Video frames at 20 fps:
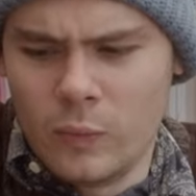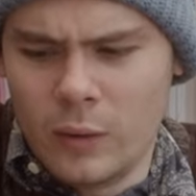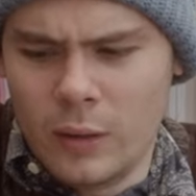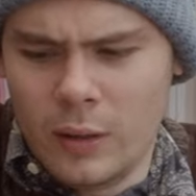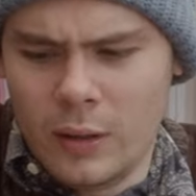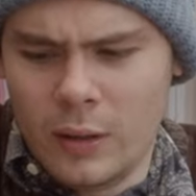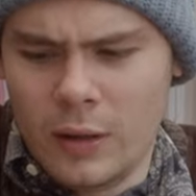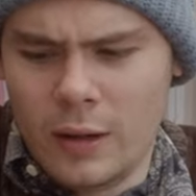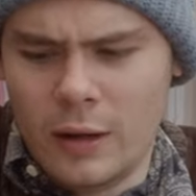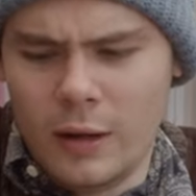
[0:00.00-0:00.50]

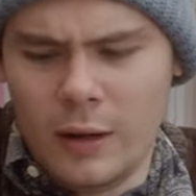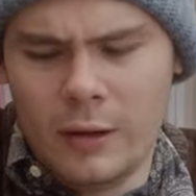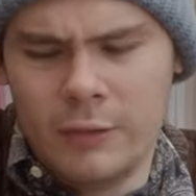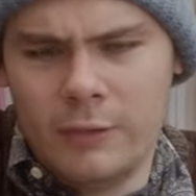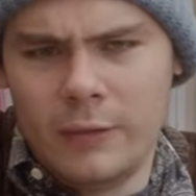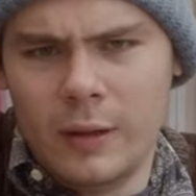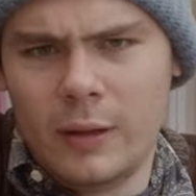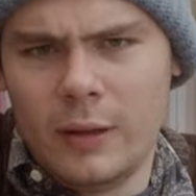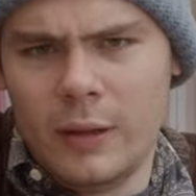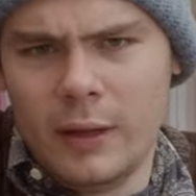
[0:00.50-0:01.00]
I
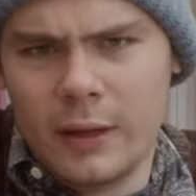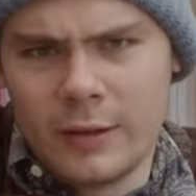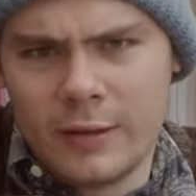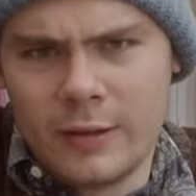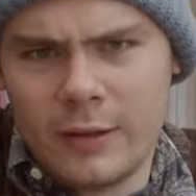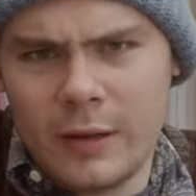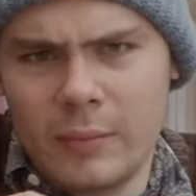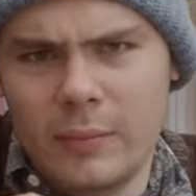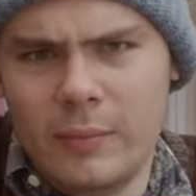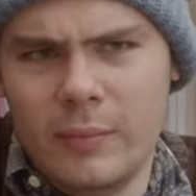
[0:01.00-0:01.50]
felt like
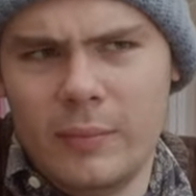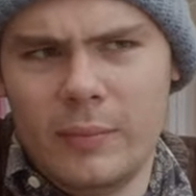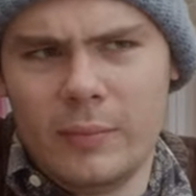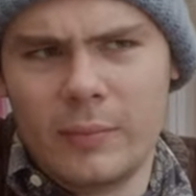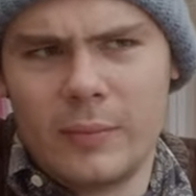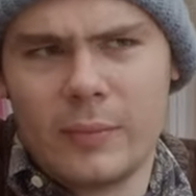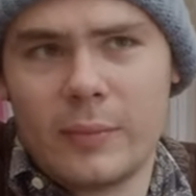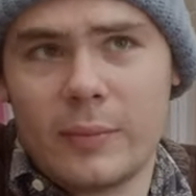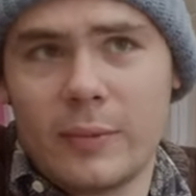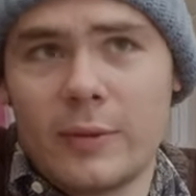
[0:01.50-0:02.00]
some
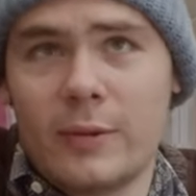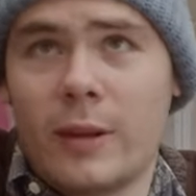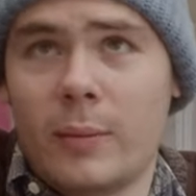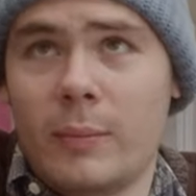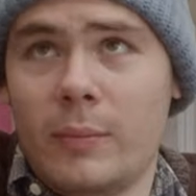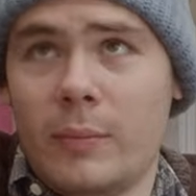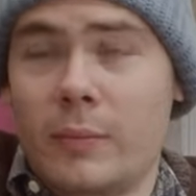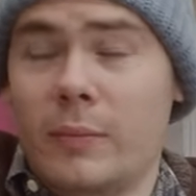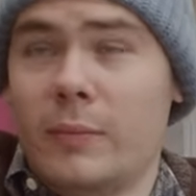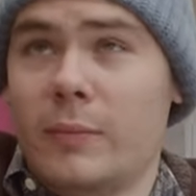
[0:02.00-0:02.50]

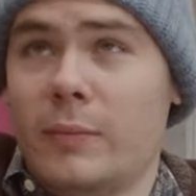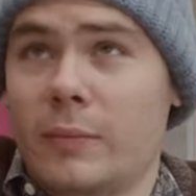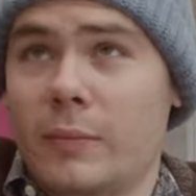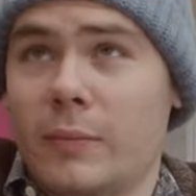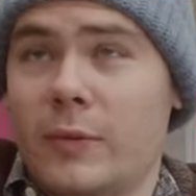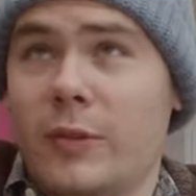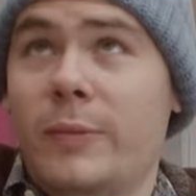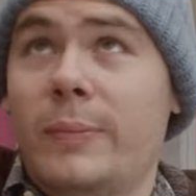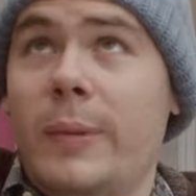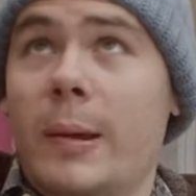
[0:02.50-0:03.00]

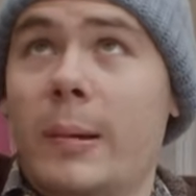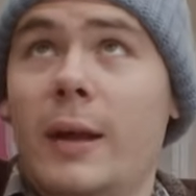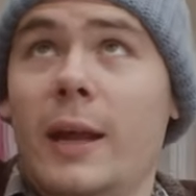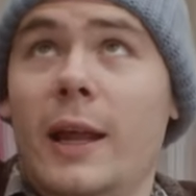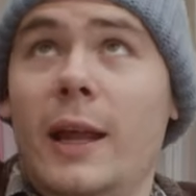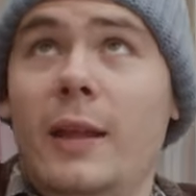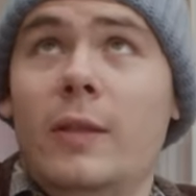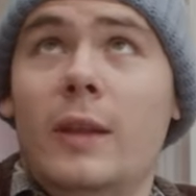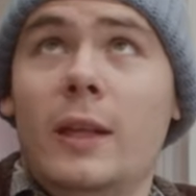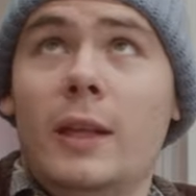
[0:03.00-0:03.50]
spirit
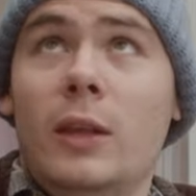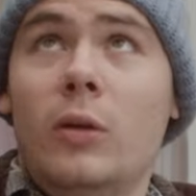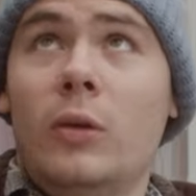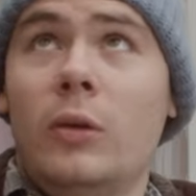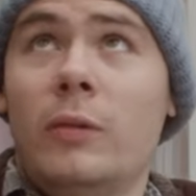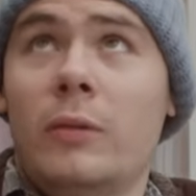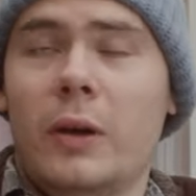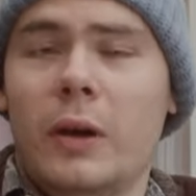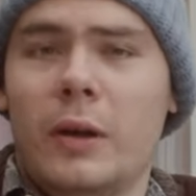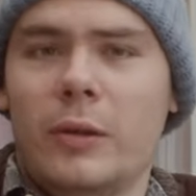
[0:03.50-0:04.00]
in the
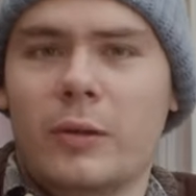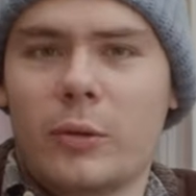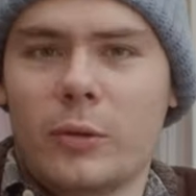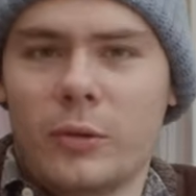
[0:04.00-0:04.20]
universe,